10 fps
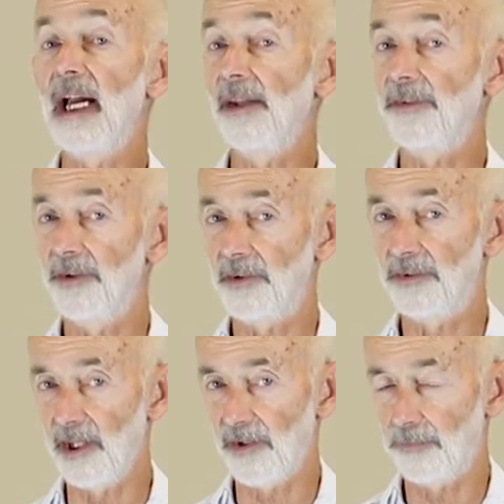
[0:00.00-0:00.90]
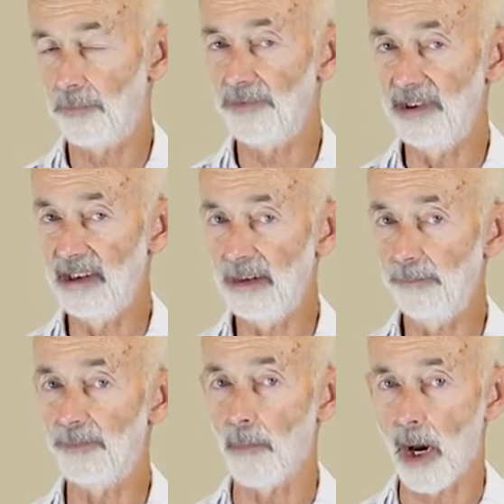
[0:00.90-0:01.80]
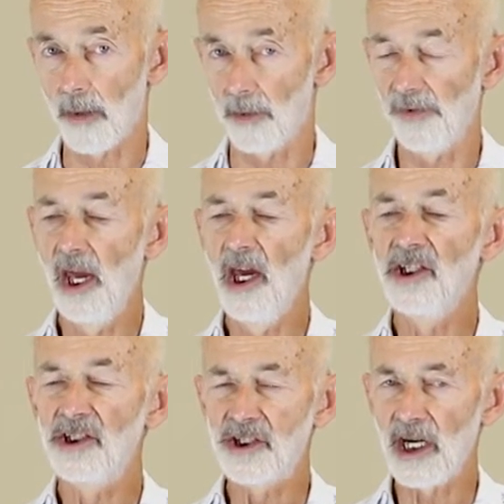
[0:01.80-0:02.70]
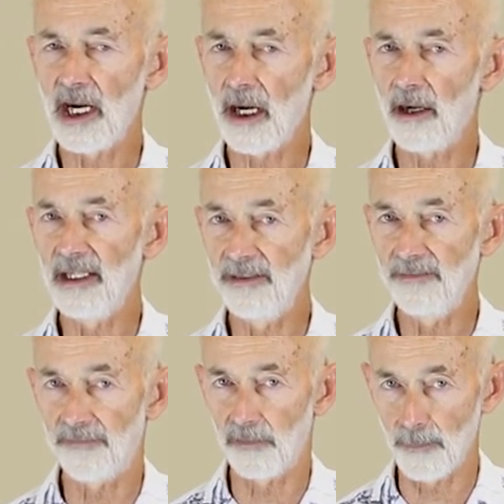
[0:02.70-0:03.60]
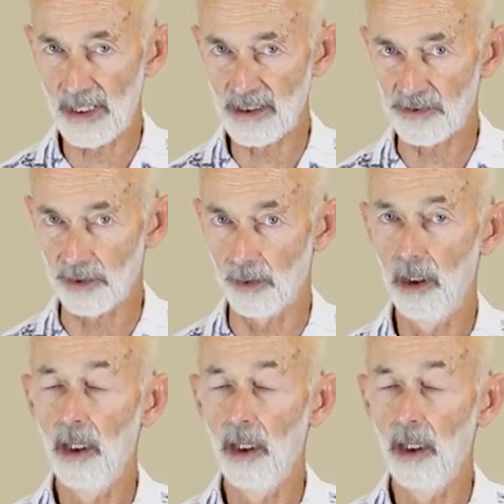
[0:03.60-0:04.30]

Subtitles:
at successful teams' models. Share information.